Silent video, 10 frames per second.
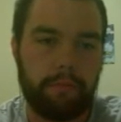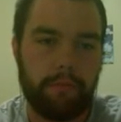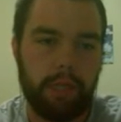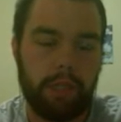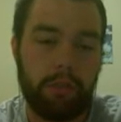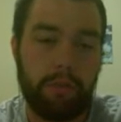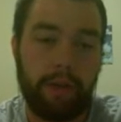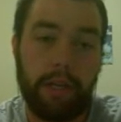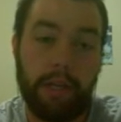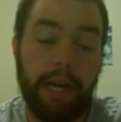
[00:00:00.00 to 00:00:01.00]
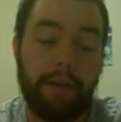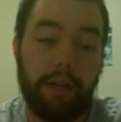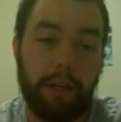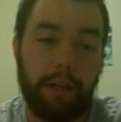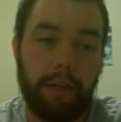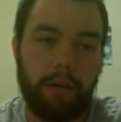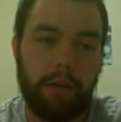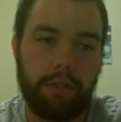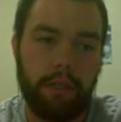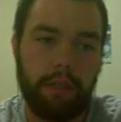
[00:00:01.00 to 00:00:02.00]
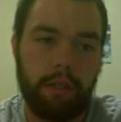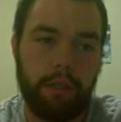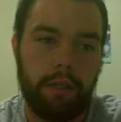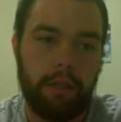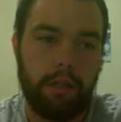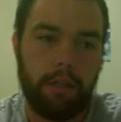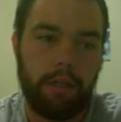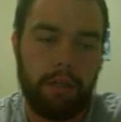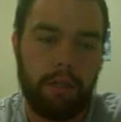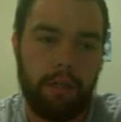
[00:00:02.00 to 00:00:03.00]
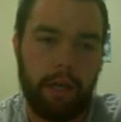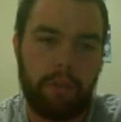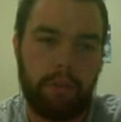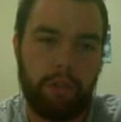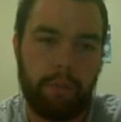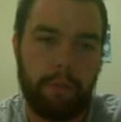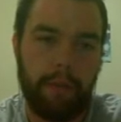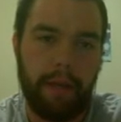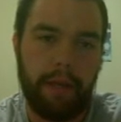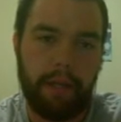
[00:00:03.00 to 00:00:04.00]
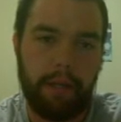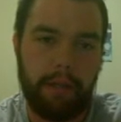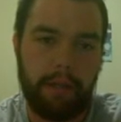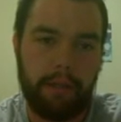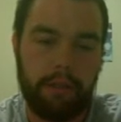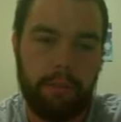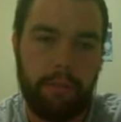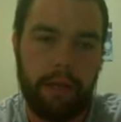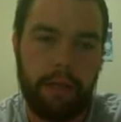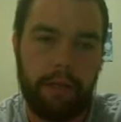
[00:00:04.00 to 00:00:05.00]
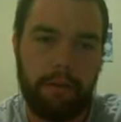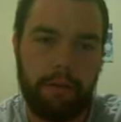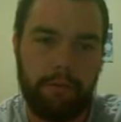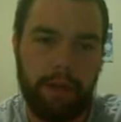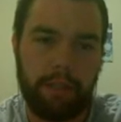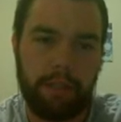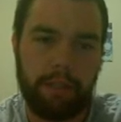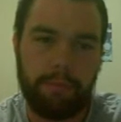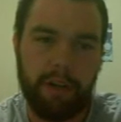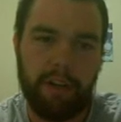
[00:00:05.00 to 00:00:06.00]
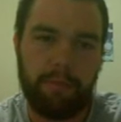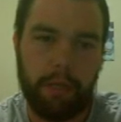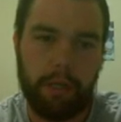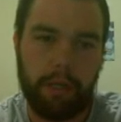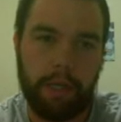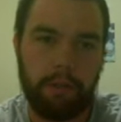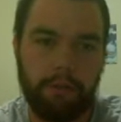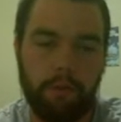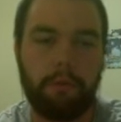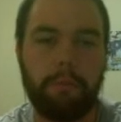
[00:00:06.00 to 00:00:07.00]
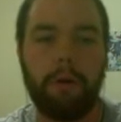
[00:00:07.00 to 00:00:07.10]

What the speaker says: So if I knock out Metagross, then I'm assuming Banded Reckless Brave Bird KOs Rotomo, or